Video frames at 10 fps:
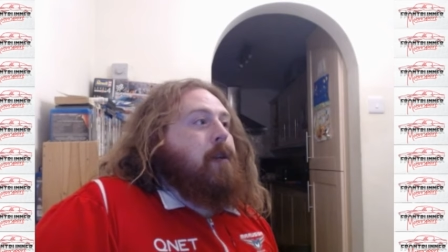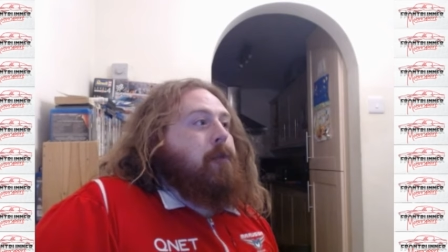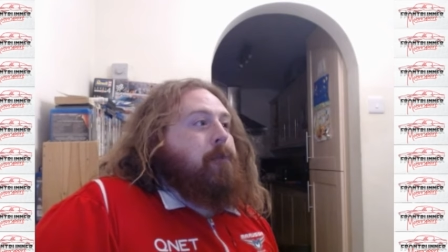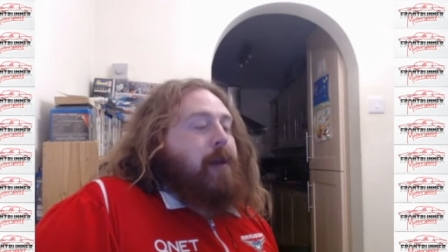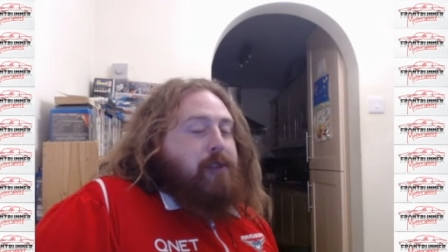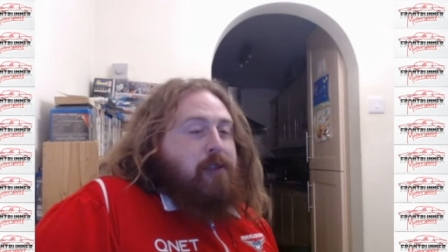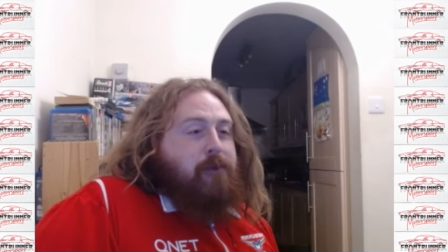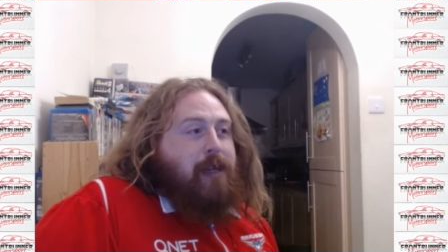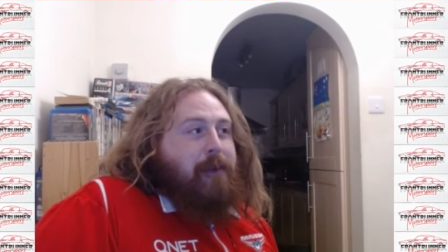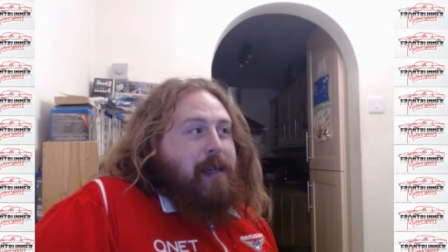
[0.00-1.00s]
But there's not
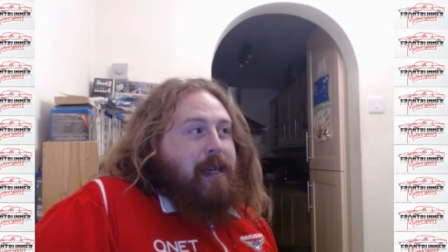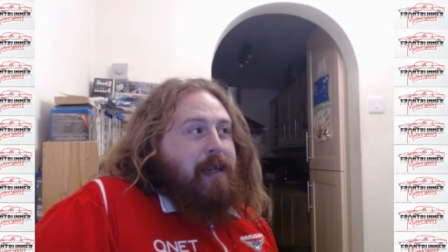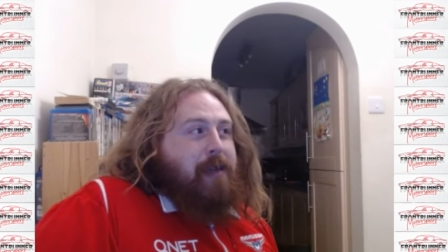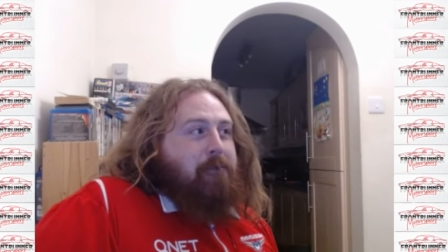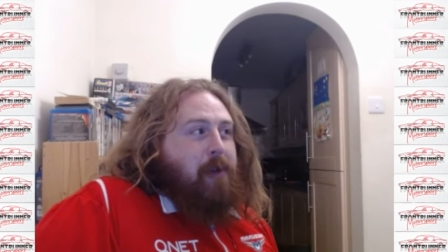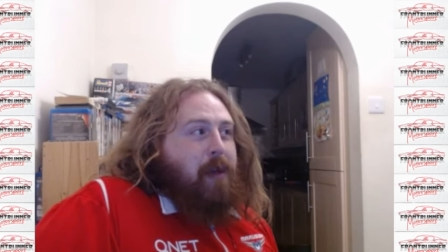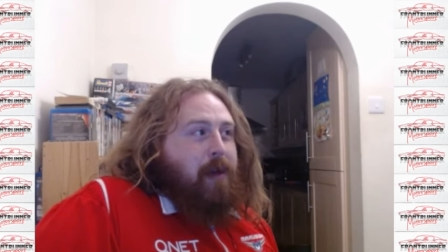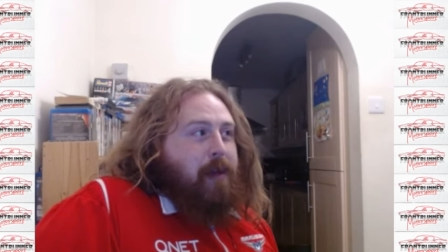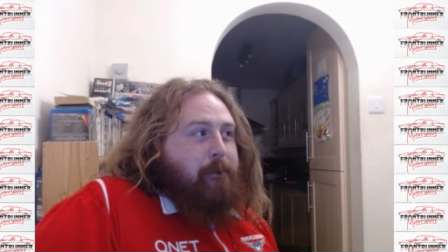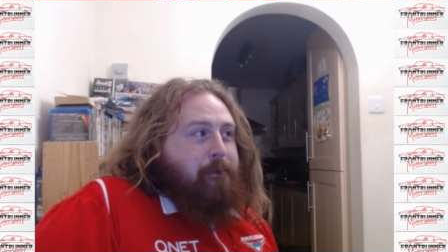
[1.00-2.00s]
really been any,
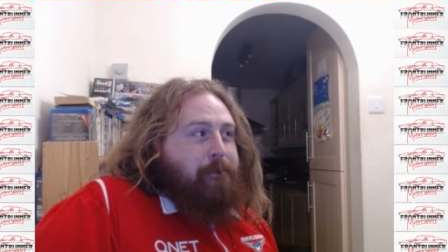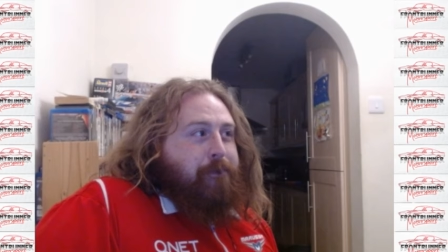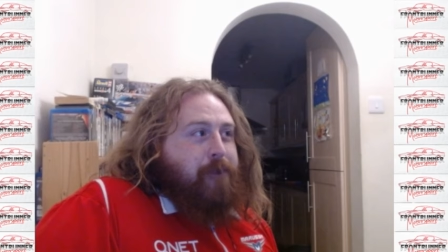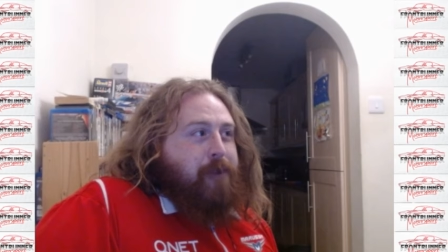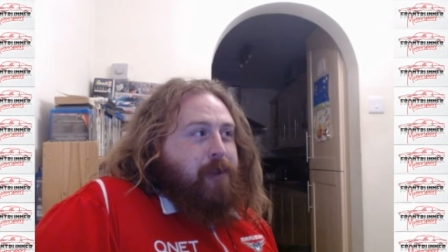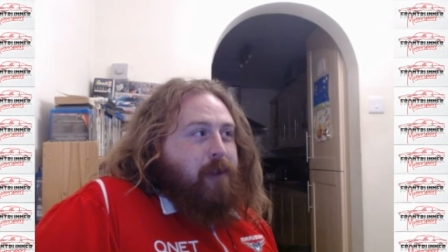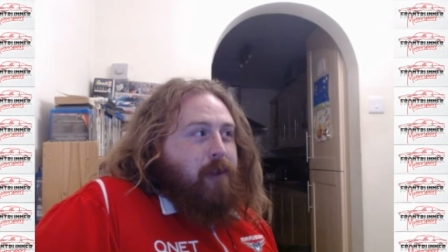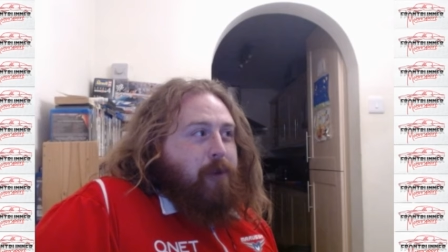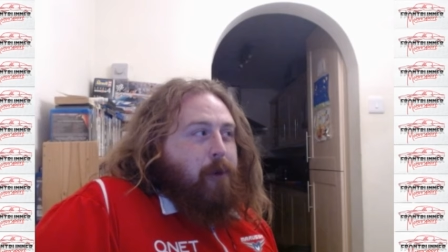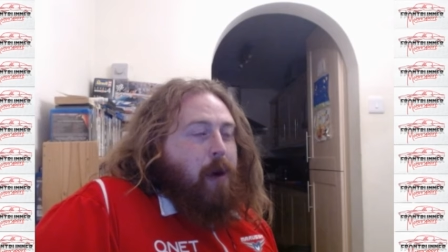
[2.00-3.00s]
like,
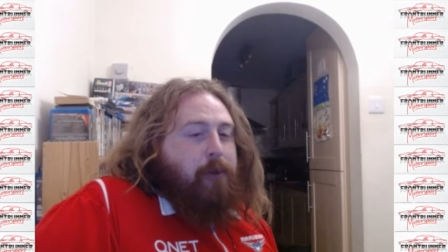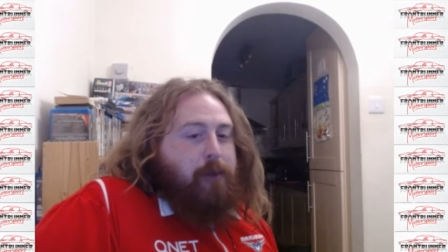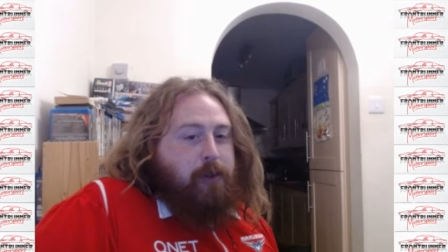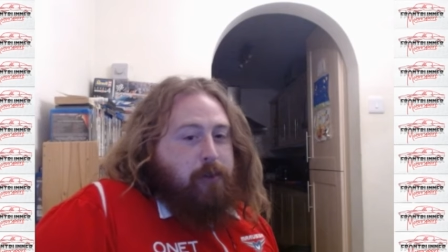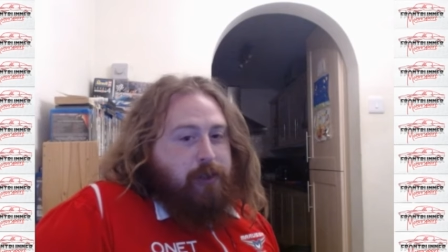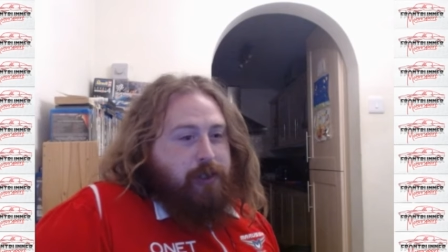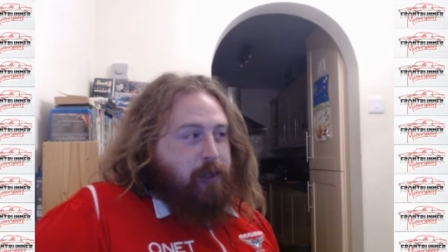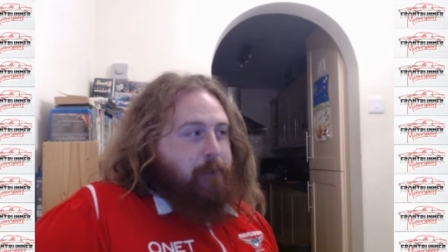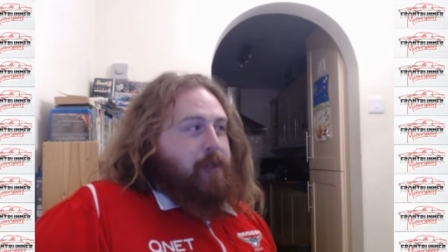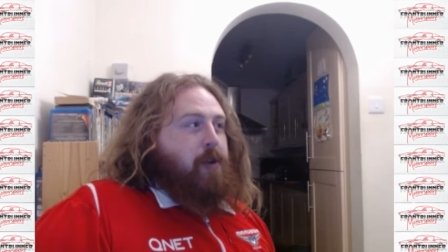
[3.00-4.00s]
what I would call
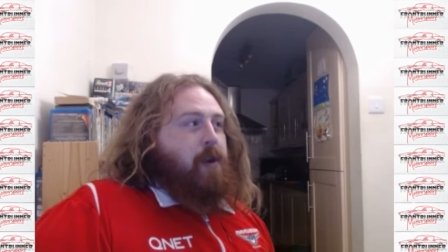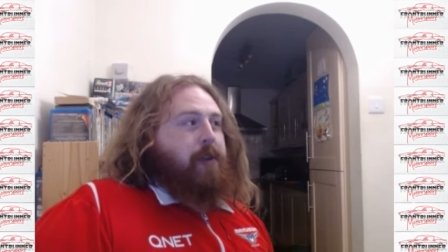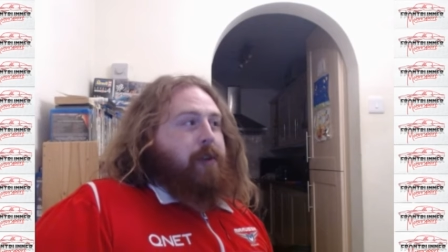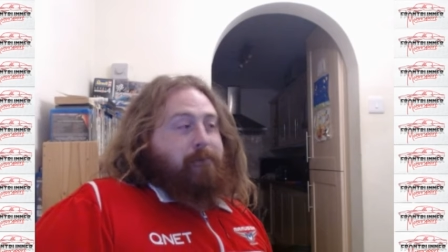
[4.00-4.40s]
stupid driving.